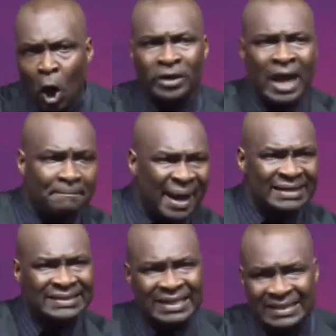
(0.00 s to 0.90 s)
Other
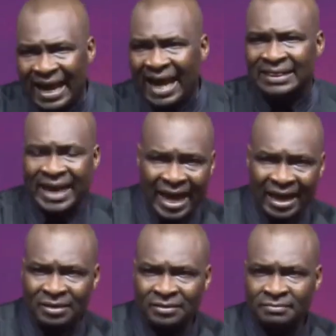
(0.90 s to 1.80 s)
mindsets that are
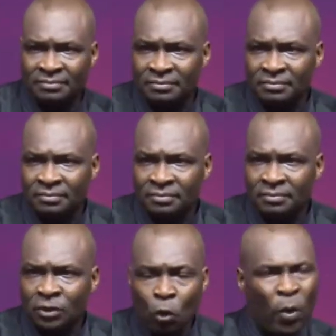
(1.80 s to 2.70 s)
there
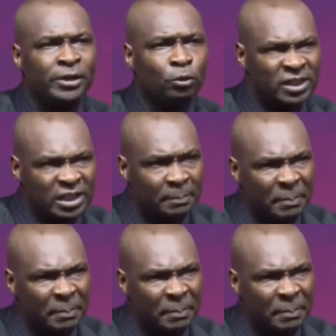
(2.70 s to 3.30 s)
when you see